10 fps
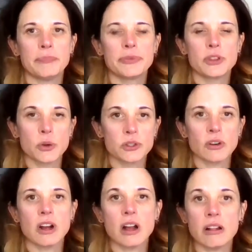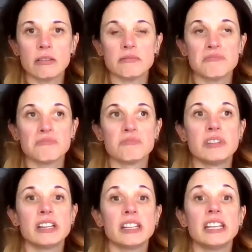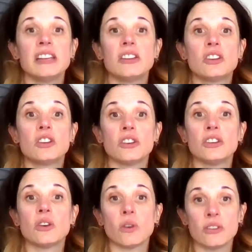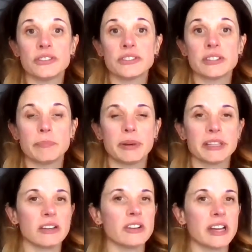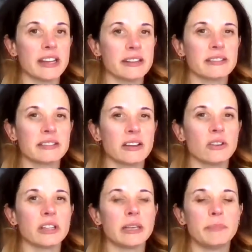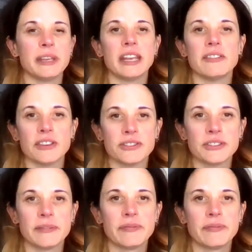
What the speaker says: Those are all really good goals, but they're not necessarily behaviors.